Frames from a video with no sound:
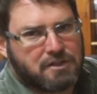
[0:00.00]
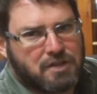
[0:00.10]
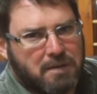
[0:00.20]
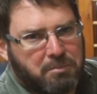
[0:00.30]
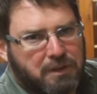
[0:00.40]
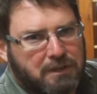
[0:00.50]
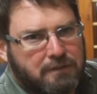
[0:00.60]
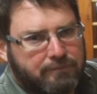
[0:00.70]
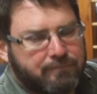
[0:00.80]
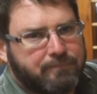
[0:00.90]
and shaping
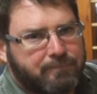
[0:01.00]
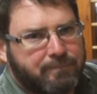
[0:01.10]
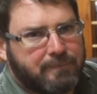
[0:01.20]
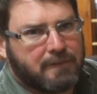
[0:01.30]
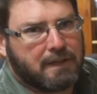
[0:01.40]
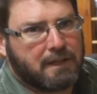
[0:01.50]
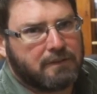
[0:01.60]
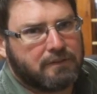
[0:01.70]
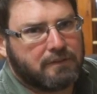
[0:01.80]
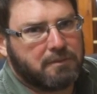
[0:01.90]

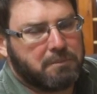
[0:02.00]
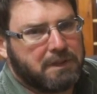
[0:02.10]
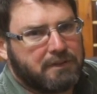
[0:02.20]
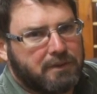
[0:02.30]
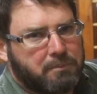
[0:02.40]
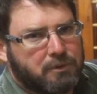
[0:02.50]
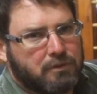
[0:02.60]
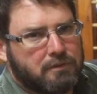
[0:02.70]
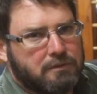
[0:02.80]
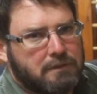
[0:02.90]
it can be exceptional.